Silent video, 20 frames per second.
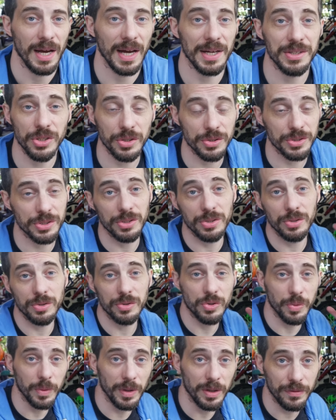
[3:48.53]
I chose to
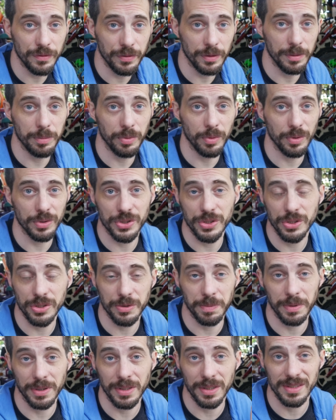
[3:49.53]
do 12 foot boards
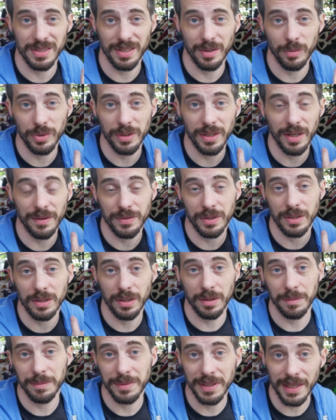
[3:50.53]
just because I wouldn't have to
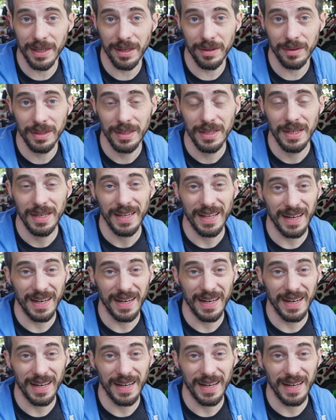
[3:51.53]
cut them down,